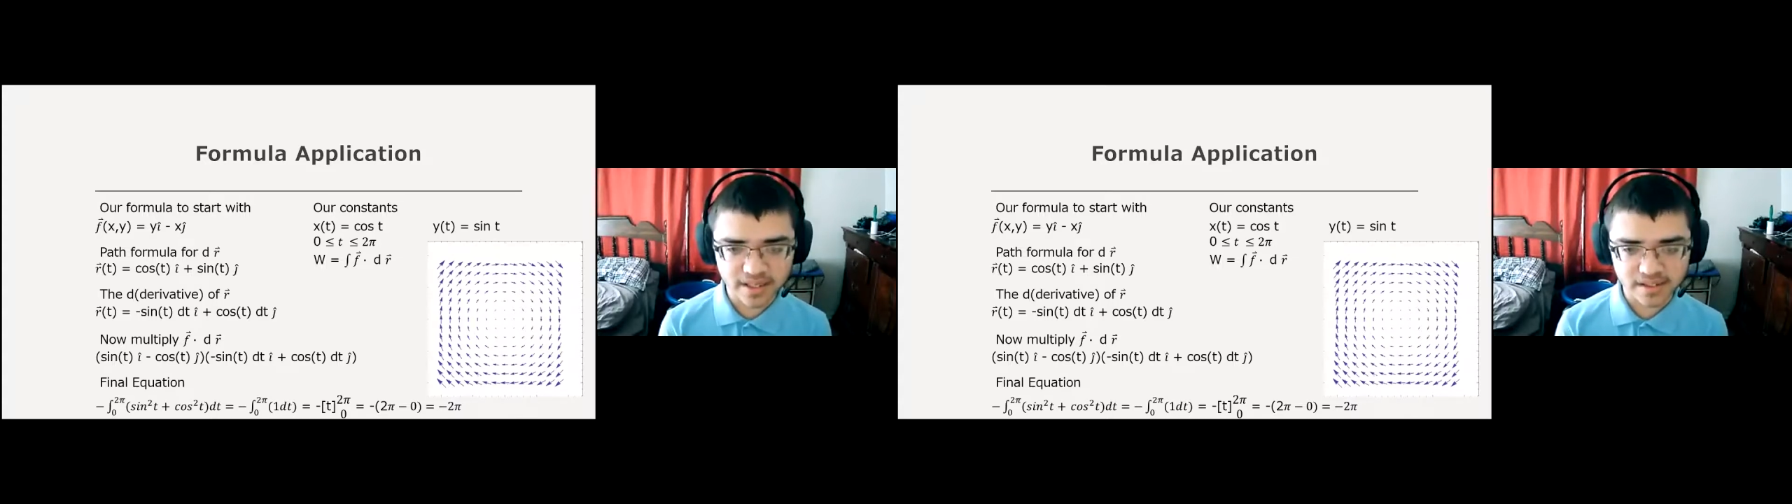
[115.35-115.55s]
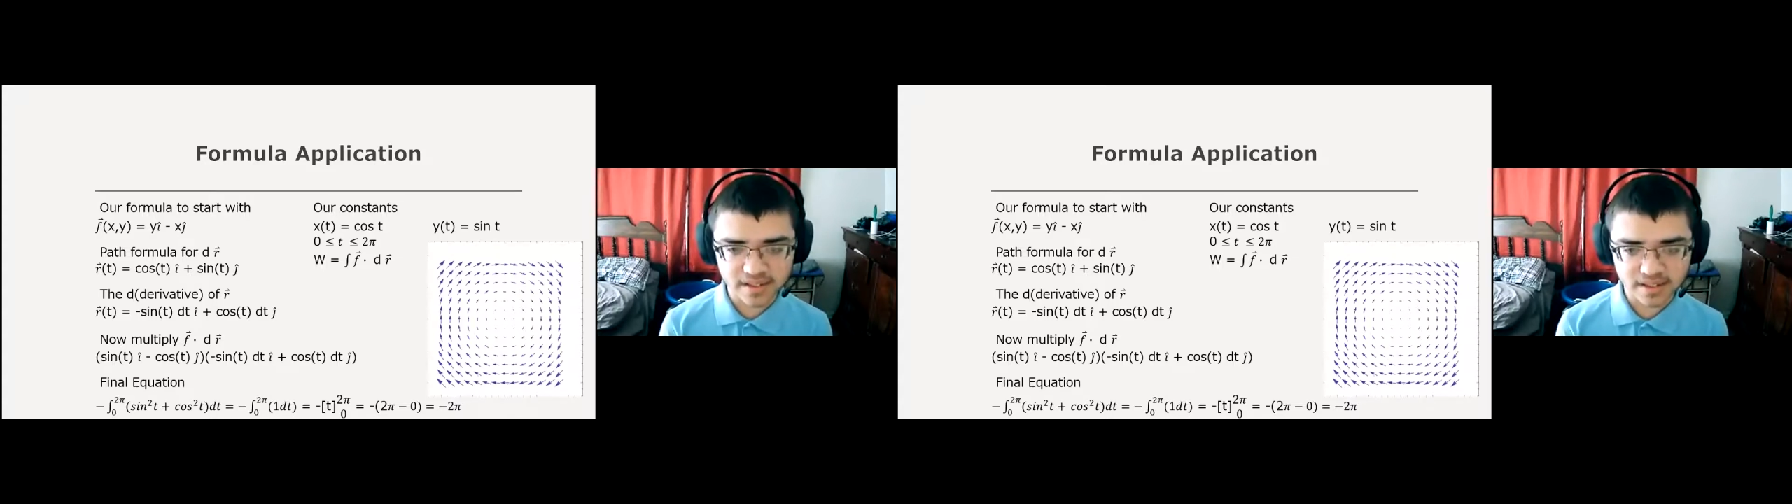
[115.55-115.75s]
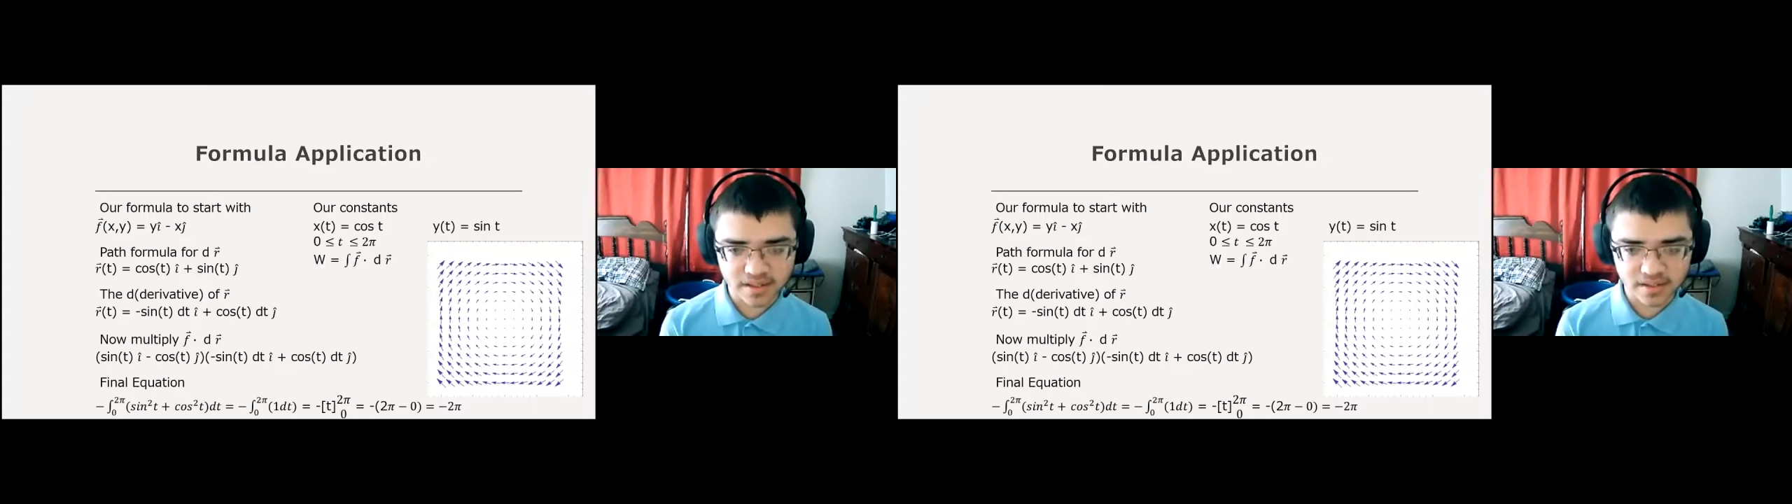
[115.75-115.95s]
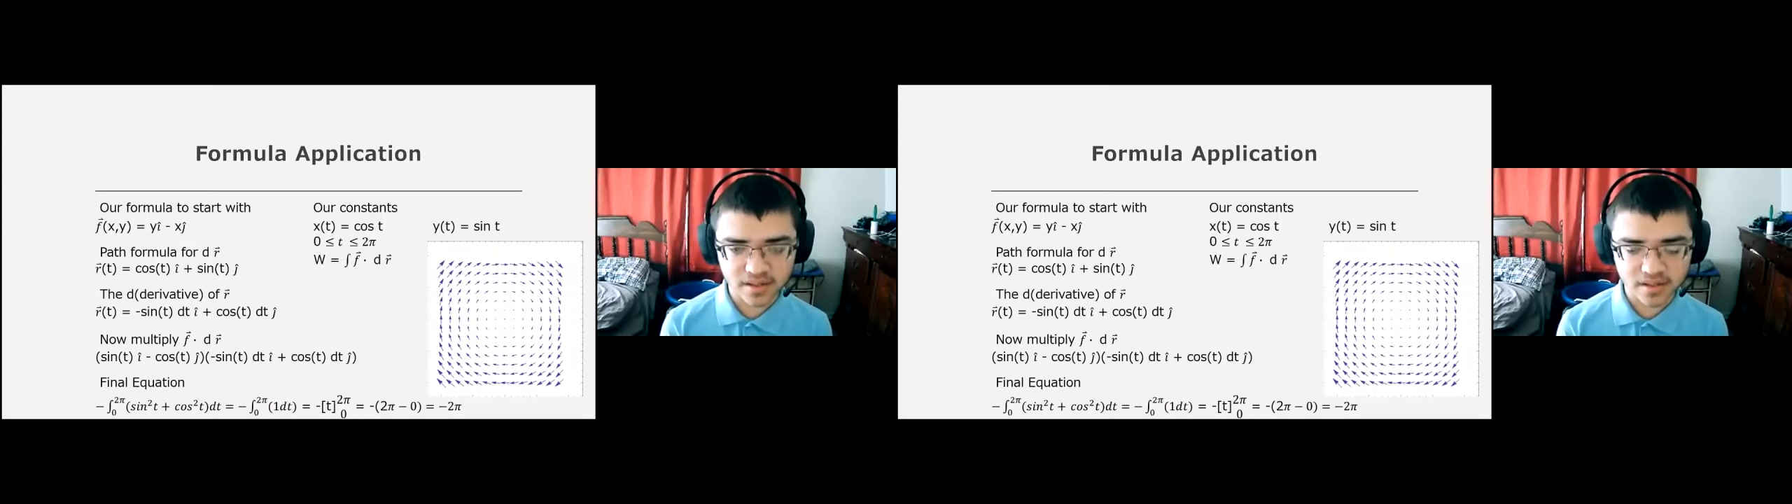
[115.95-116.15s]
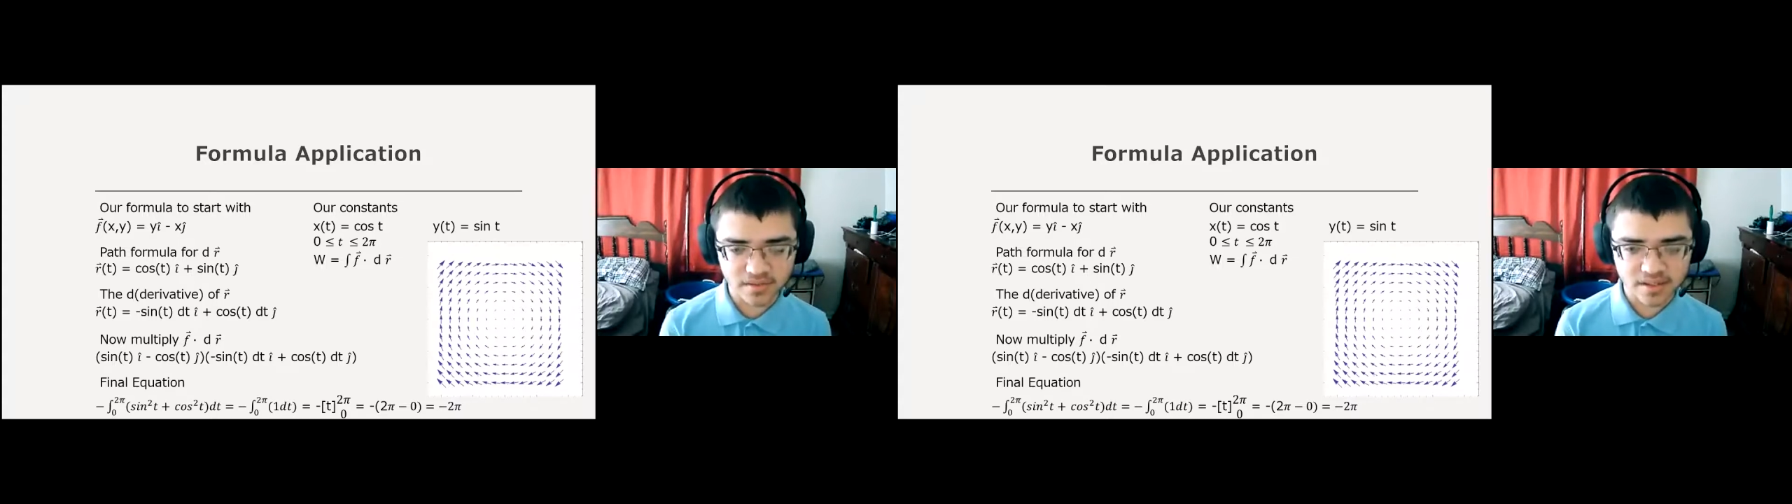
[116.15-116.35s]
x is
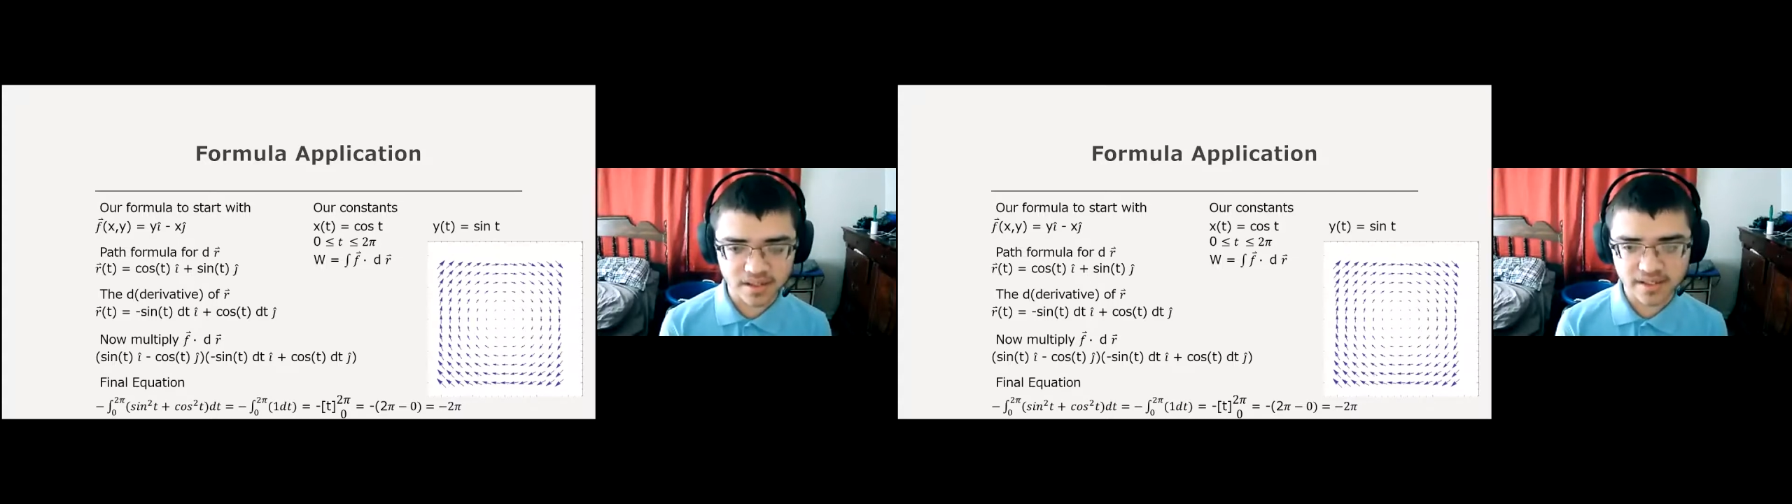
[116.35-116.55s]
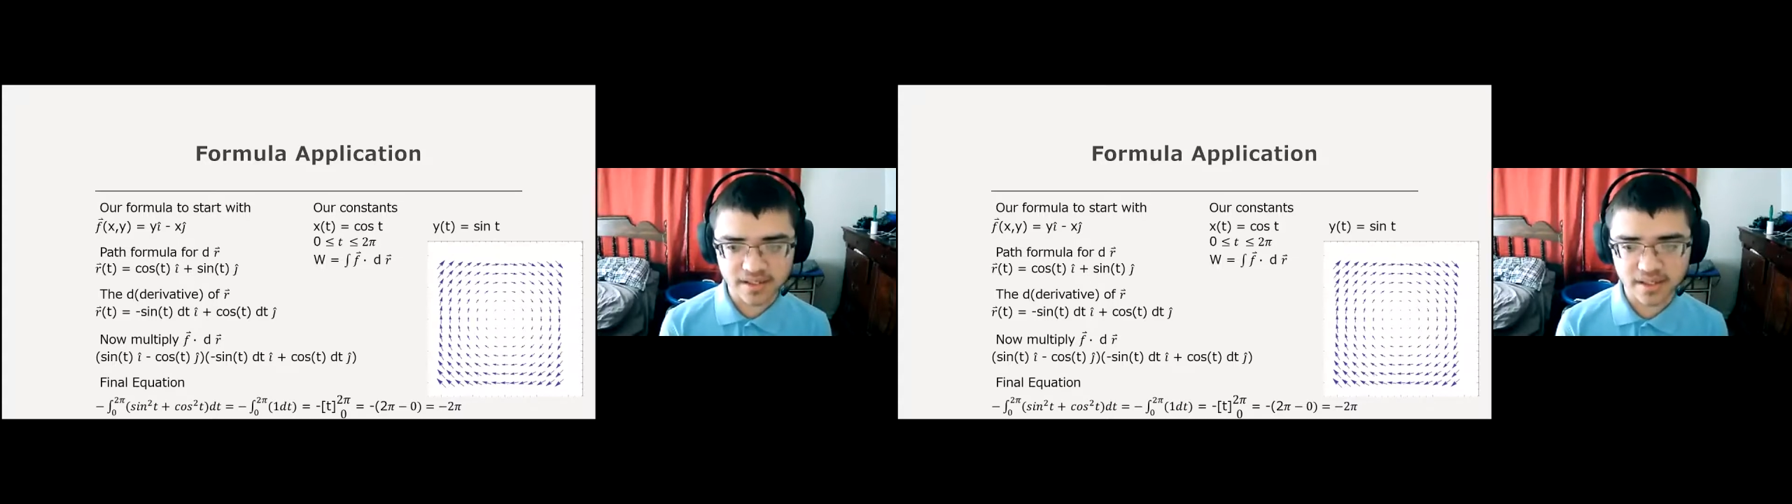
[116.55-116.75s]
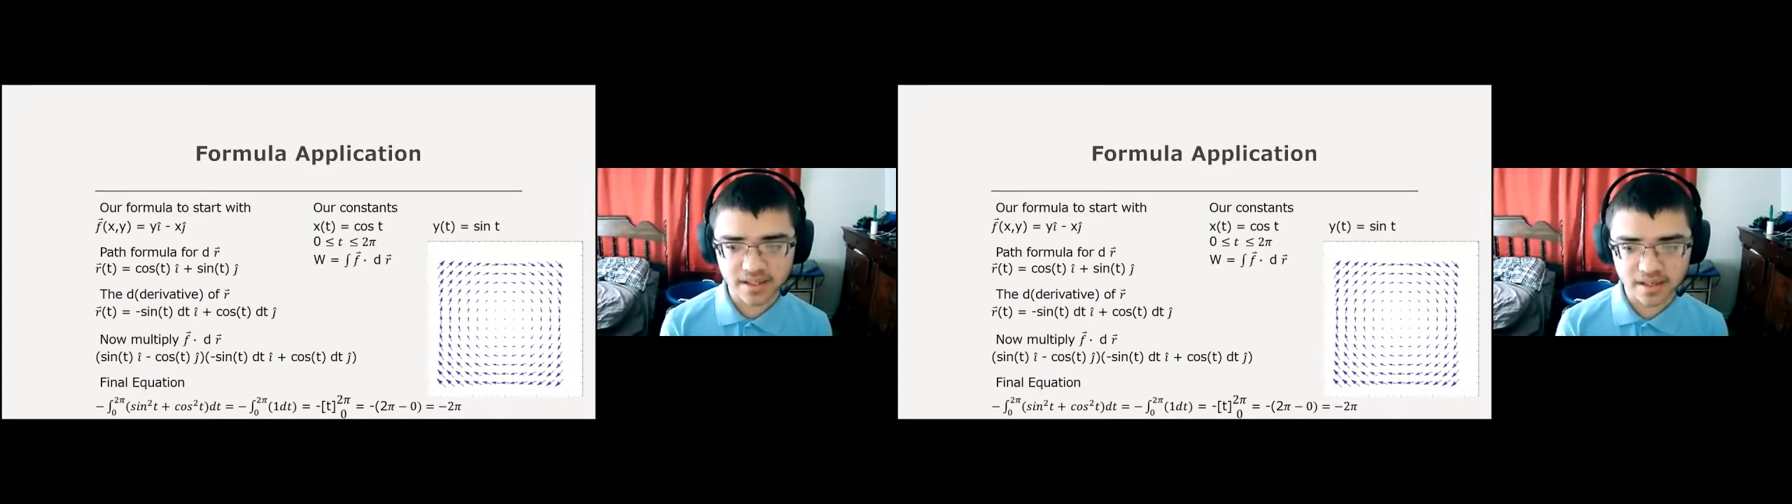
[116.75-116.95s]
cosine t,